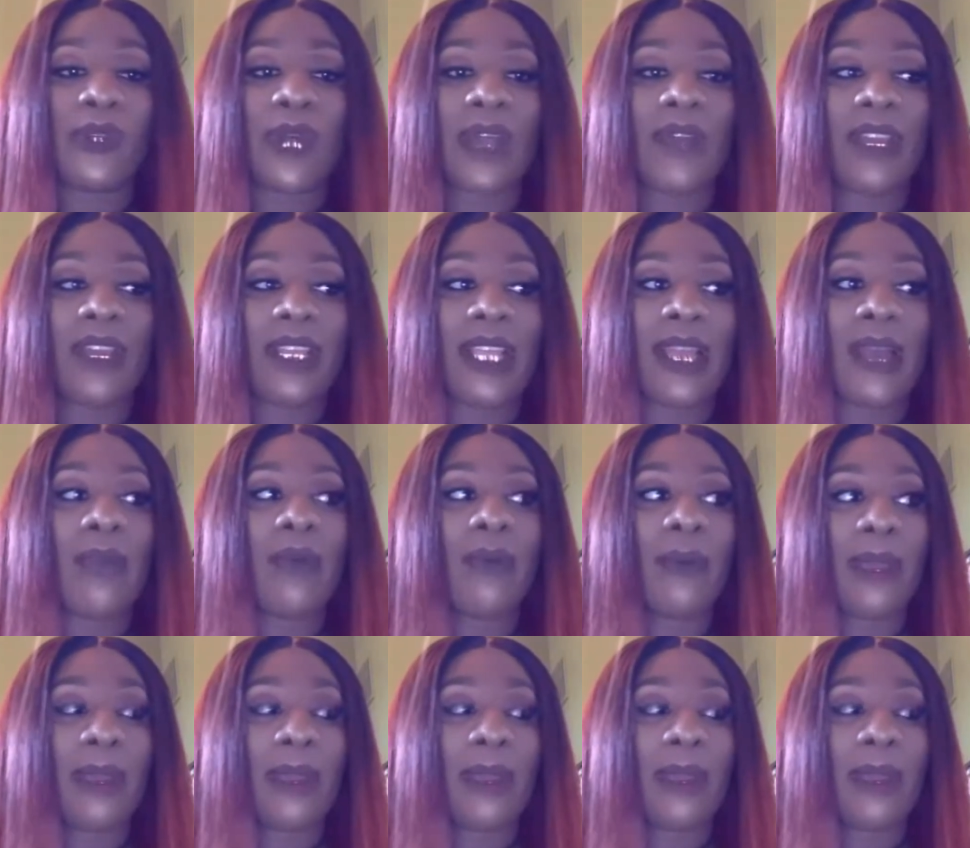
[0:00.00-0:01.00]
So I think that would
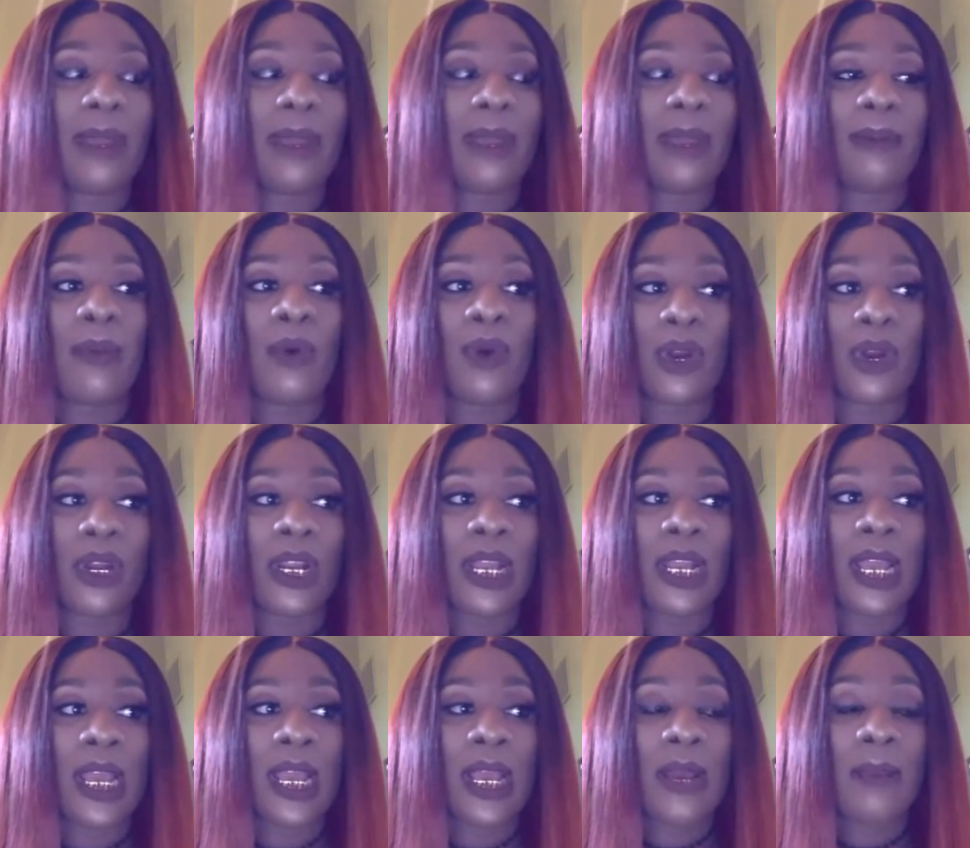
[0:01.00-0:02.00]
made it
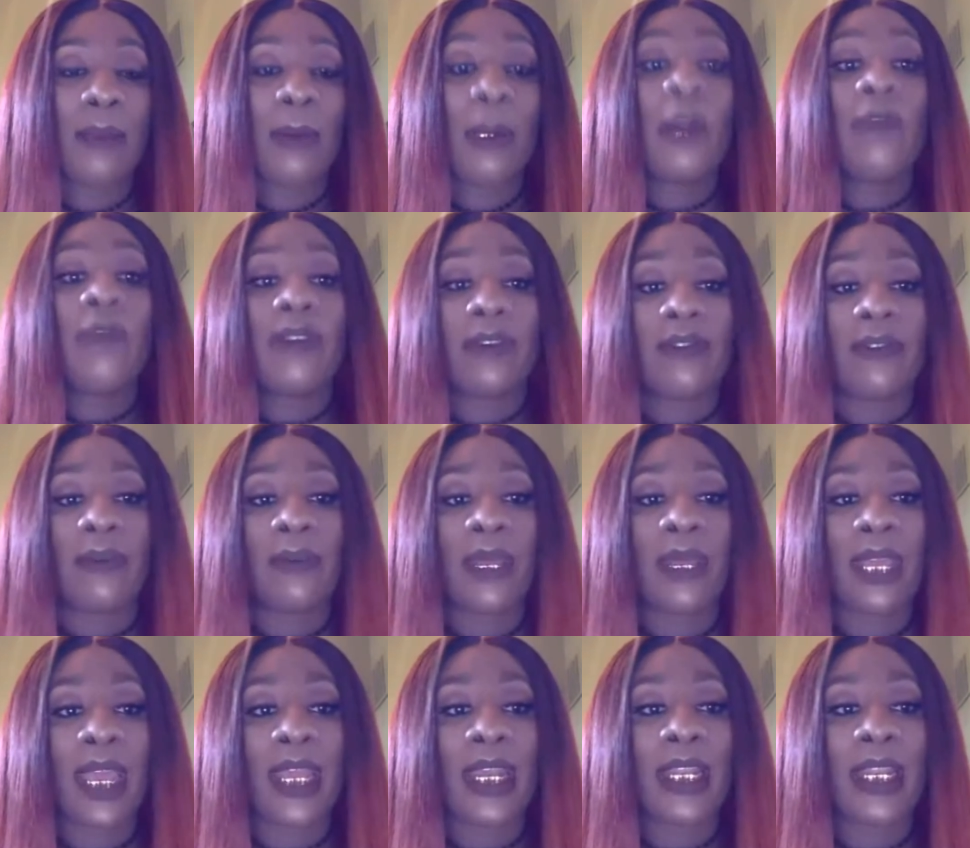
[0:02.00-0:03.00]
more perfect for
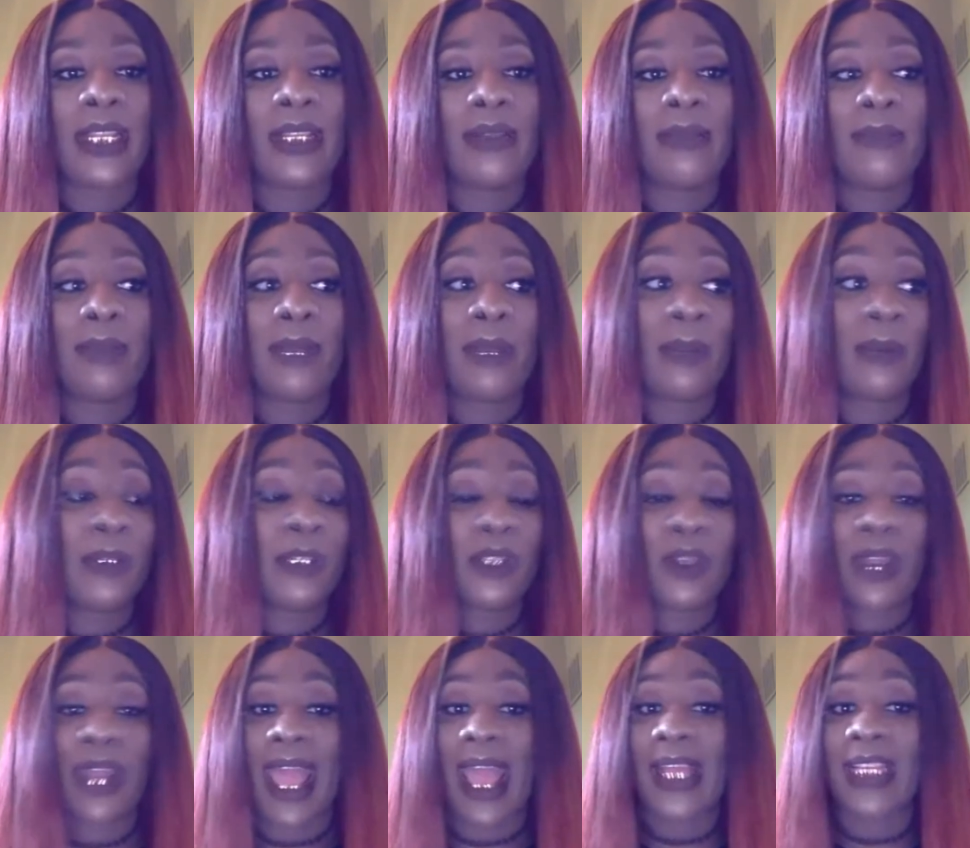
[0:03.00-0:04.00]
me. And people
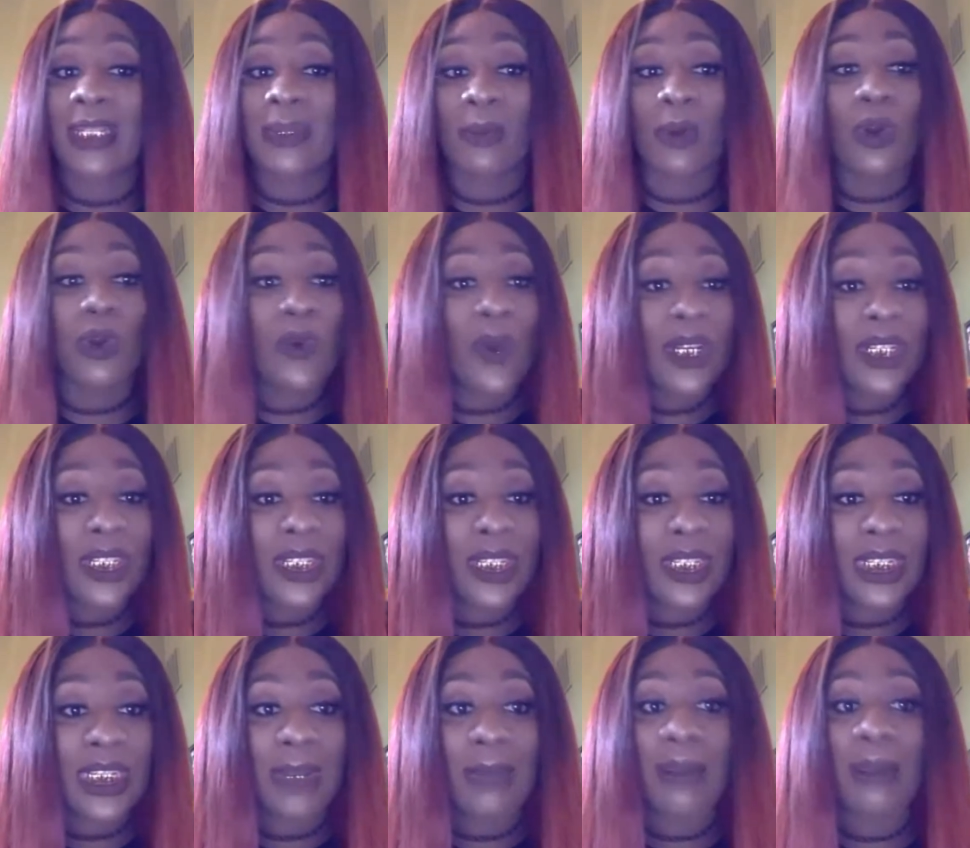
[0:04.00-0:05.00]
started asking more
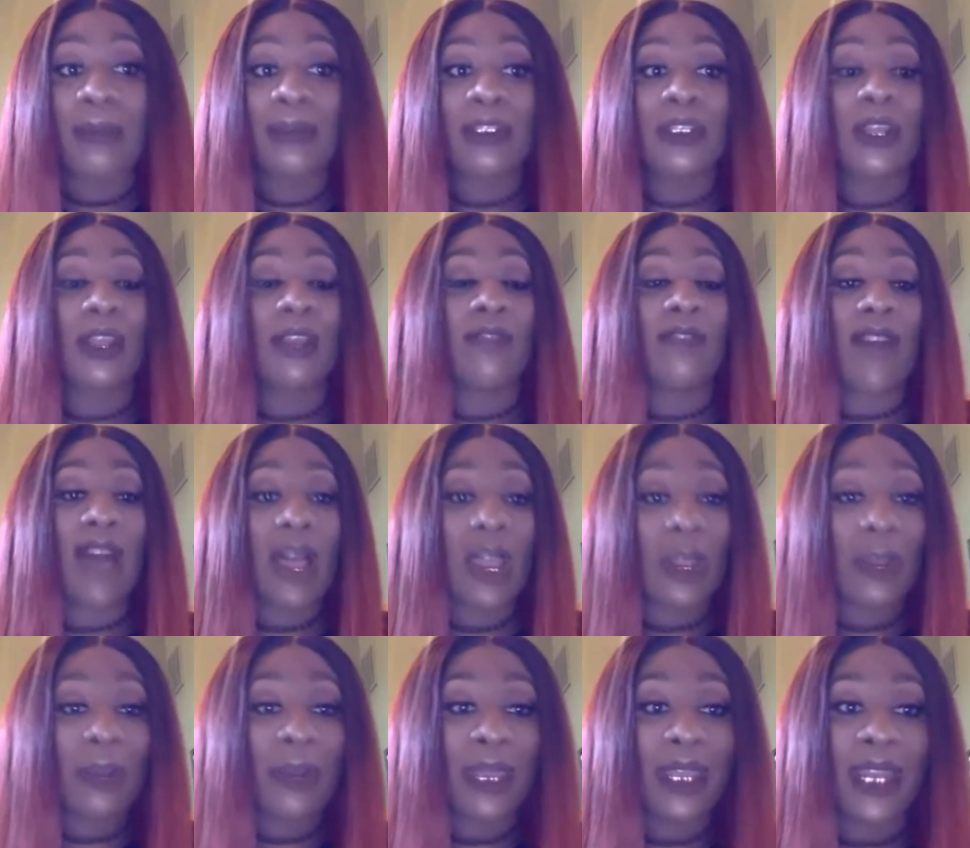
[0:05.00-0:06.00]
questions and people started
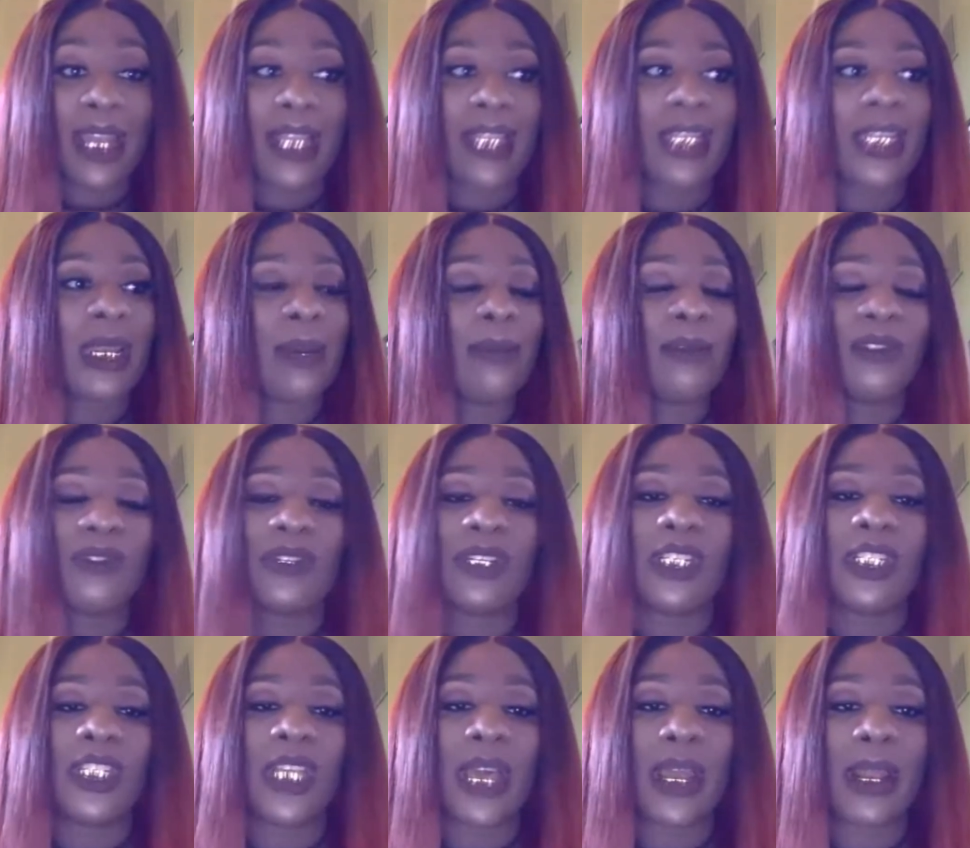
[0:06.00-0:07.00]
following me and like the numbers
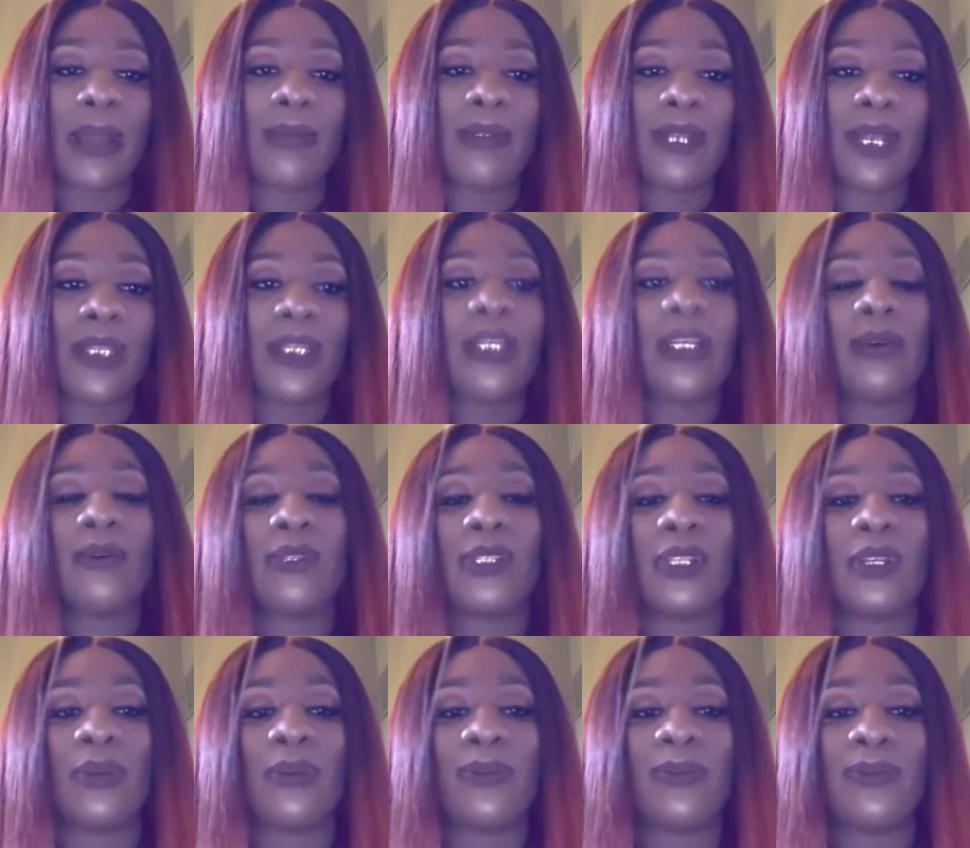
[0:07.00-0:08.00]
really shot up. So I thought that was
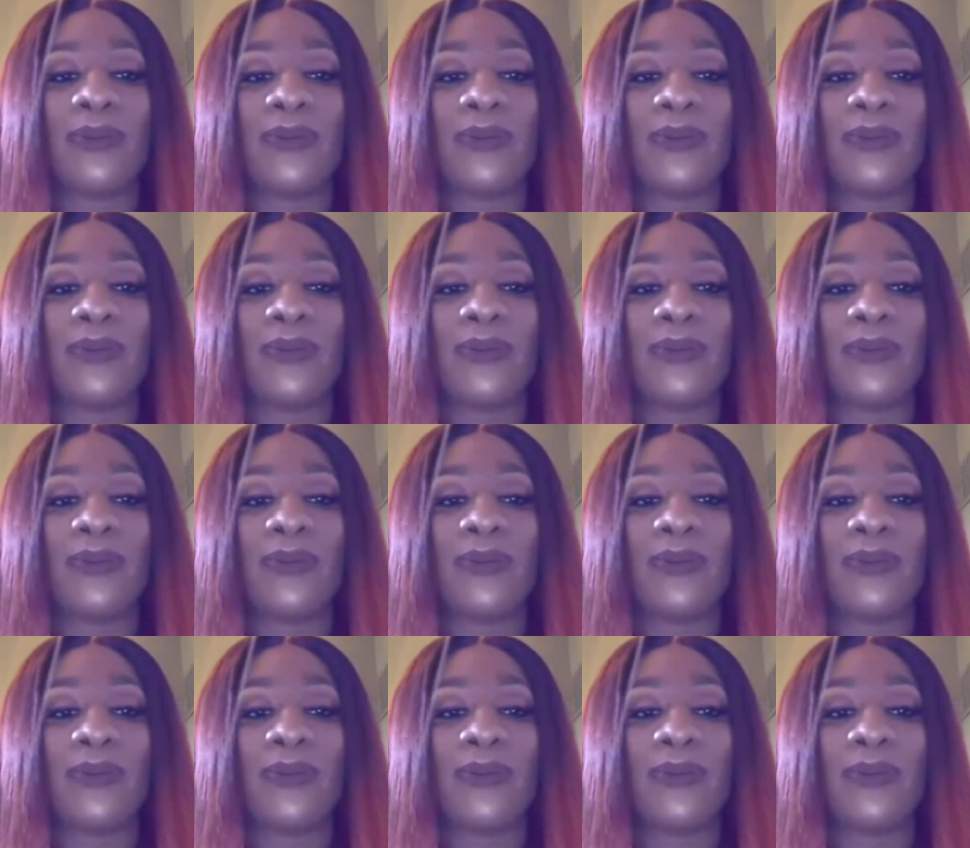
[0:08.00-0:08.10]
dope.